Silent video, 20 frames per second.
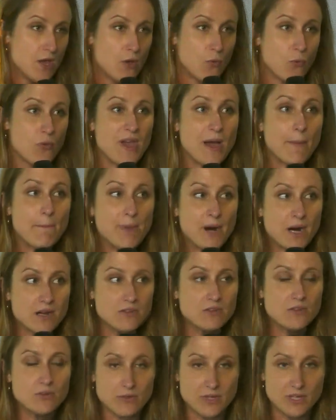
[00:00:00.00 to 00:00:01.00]
We are
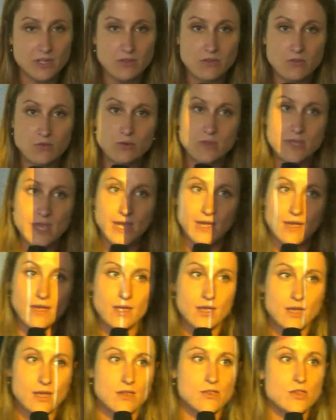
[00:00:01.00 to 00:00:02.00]
partnering today,
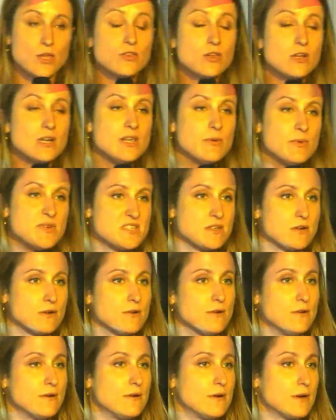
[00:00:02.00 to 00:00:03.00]
not only with our
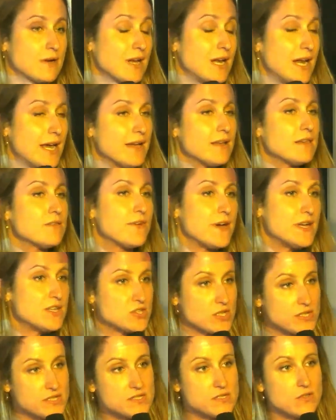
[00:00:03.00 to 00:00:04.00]
client,
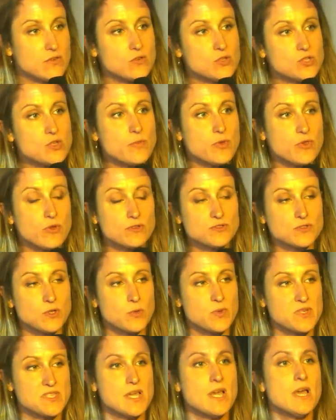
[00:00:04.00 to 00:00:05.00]
financial institutions, but also
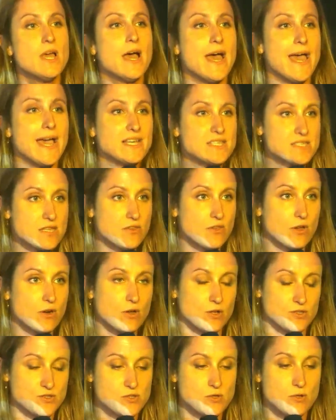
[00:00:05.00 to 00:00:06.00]
with external
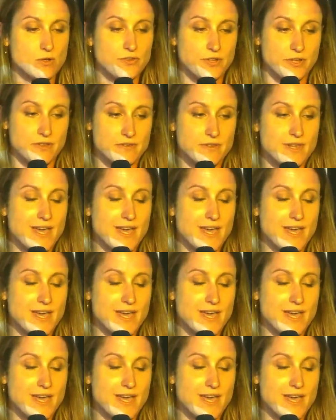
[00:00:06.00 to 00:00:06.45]
consultants.